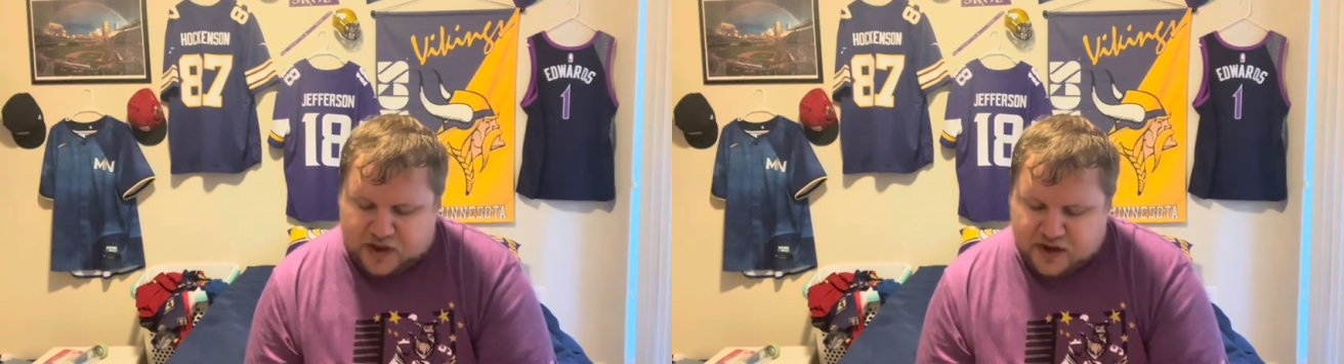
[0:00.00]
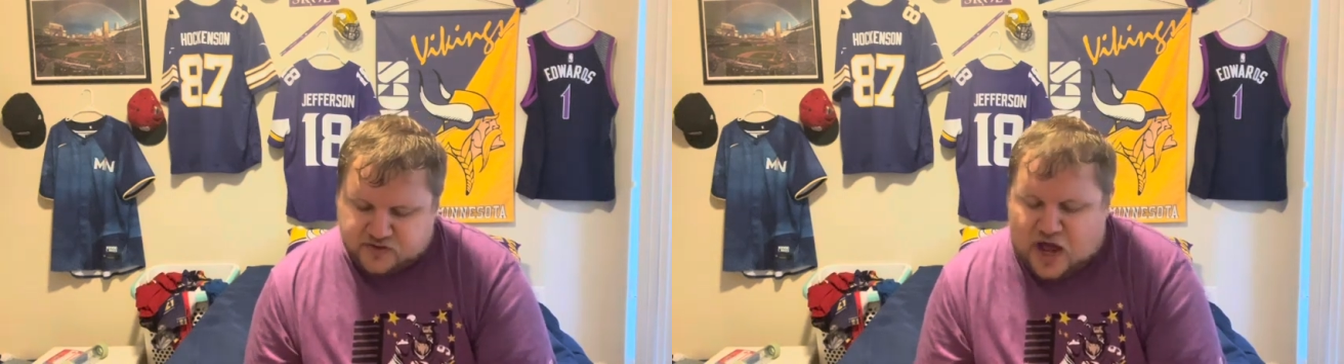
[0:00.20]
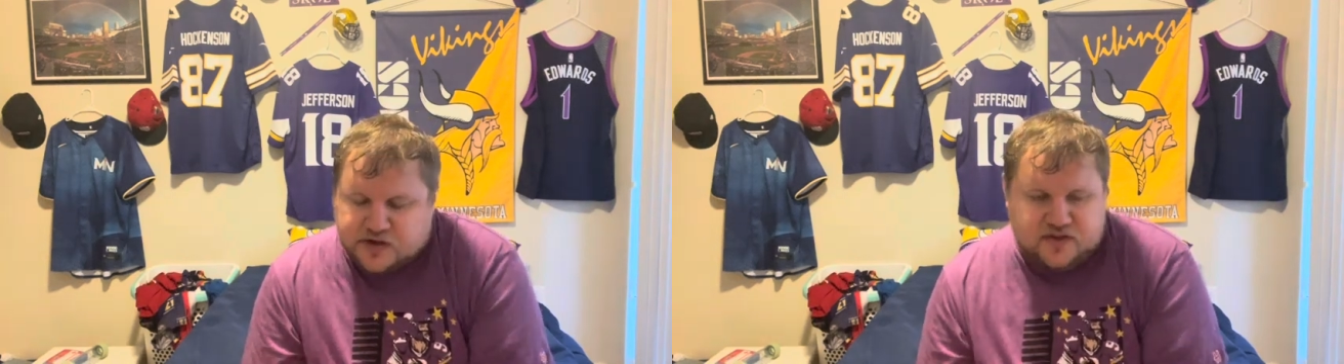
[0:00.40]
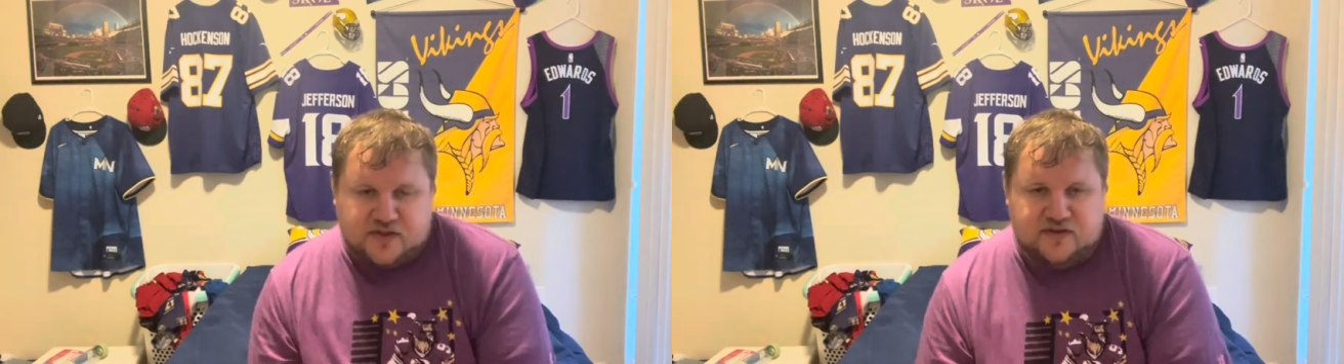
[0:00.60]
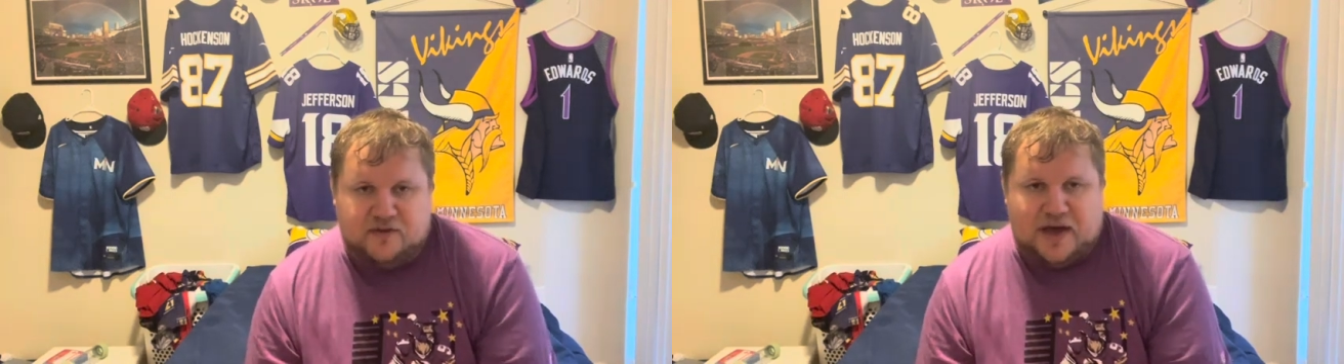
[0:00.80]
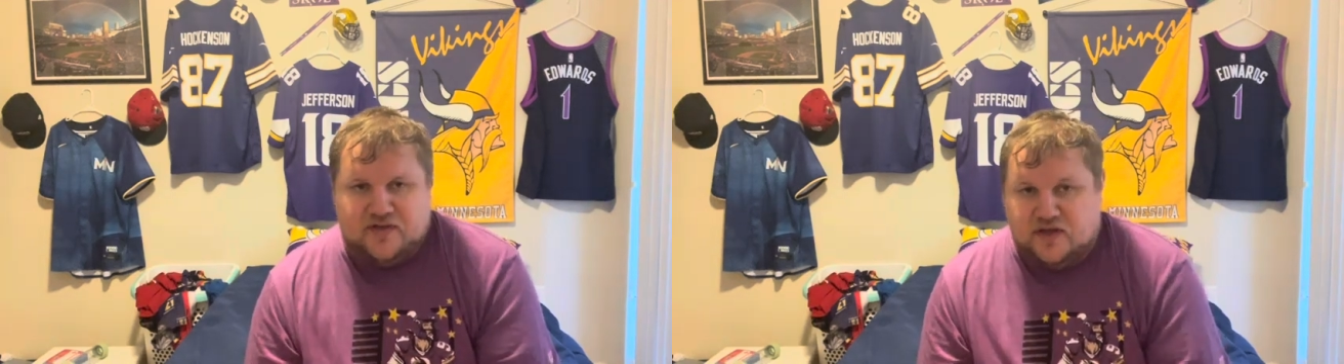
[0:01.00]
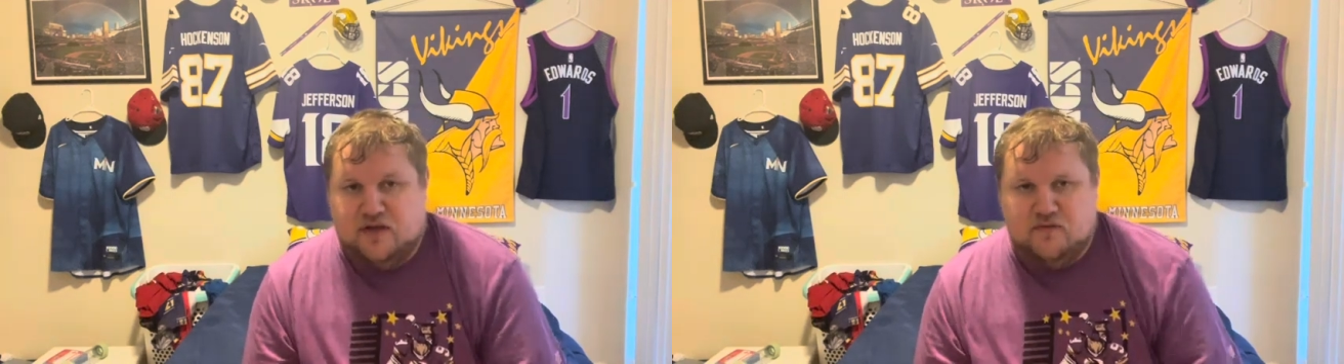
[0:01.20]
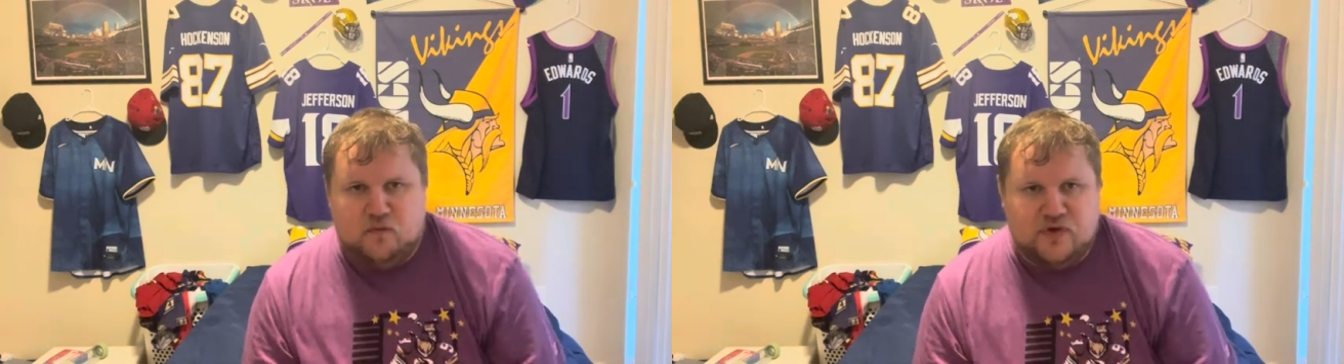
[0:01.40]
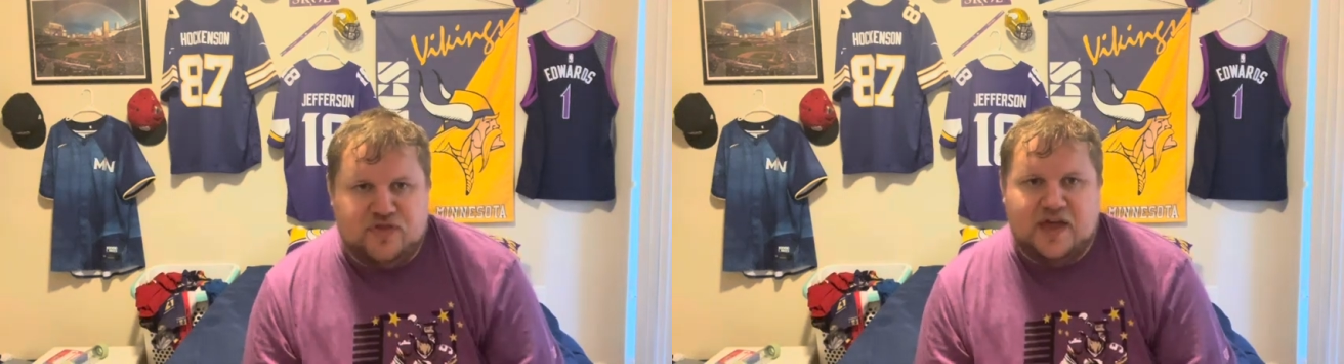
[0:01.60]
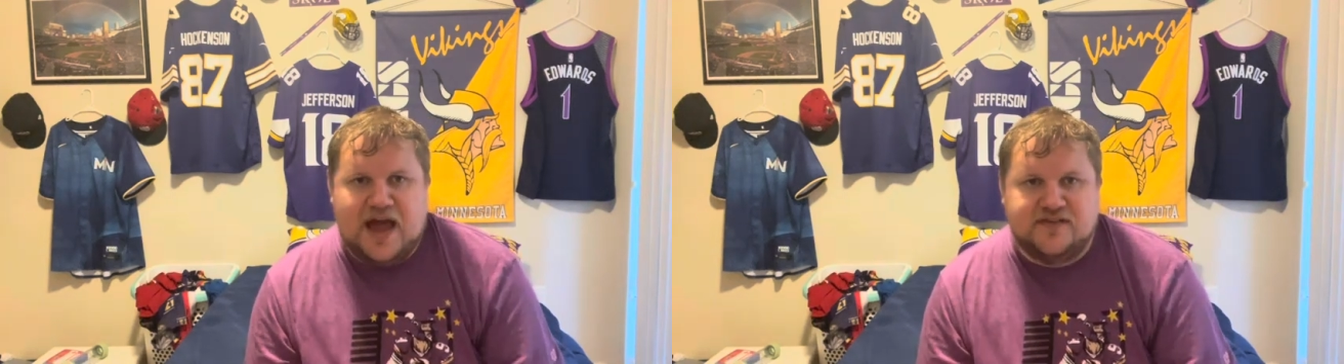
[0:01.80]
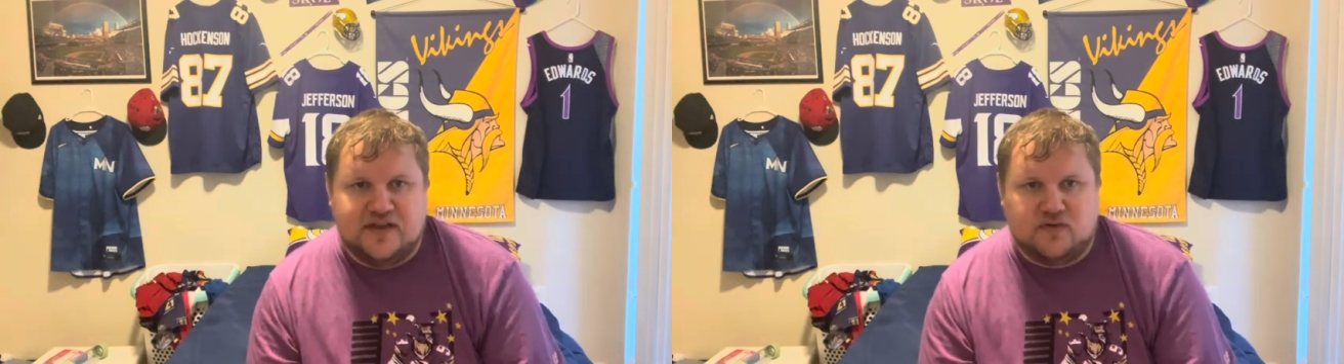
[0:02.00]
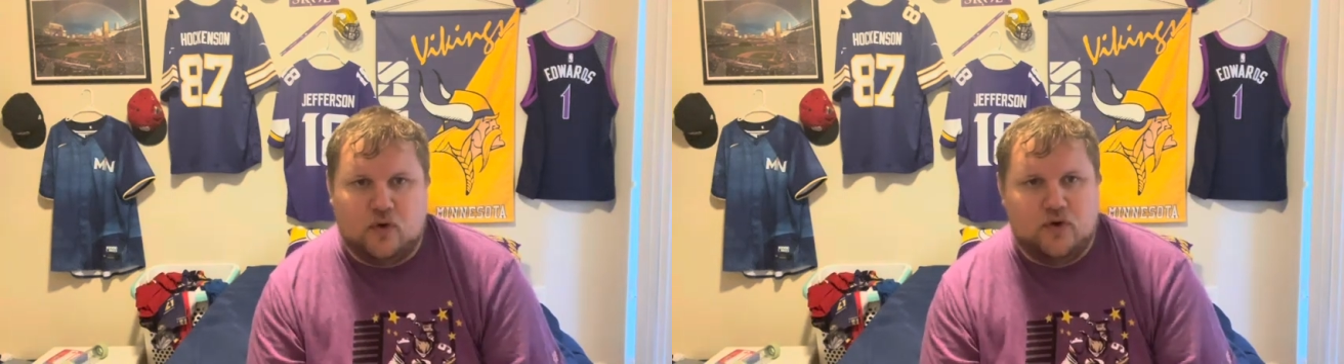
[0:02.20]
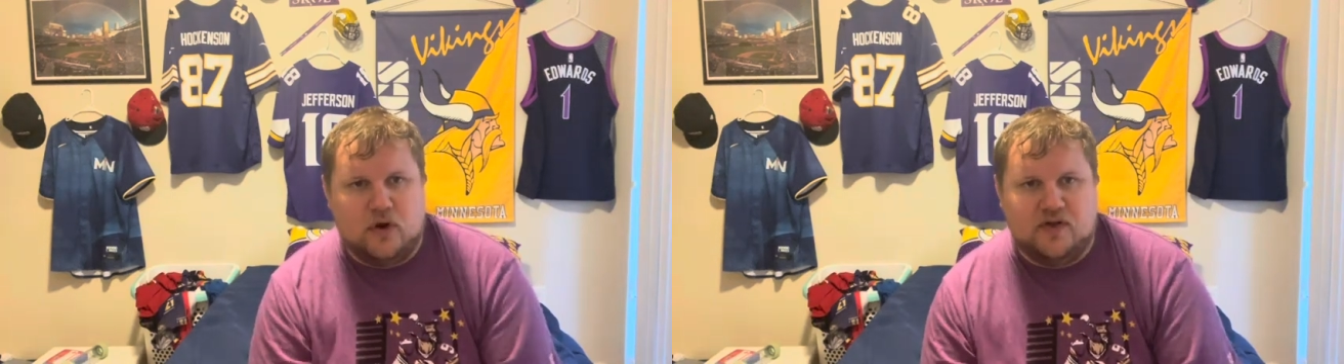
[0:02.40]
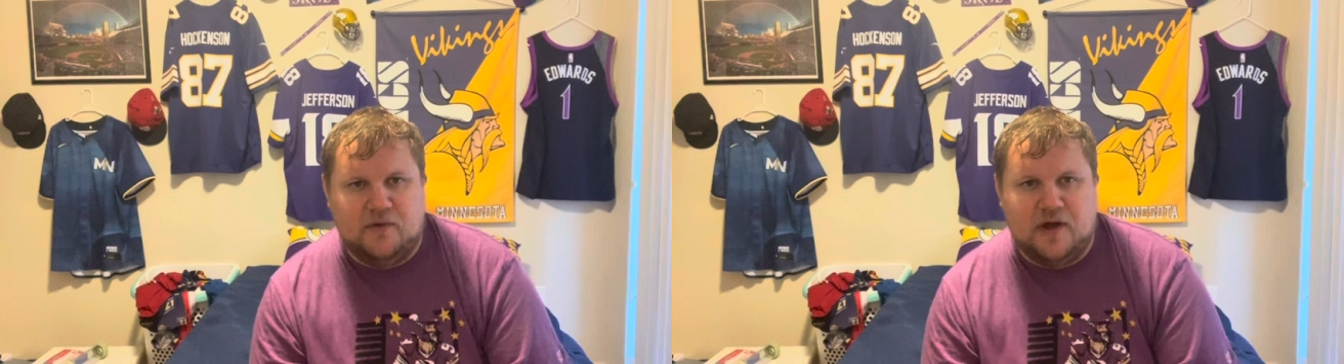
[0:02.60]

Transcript: I talked to this with the guys at Score North,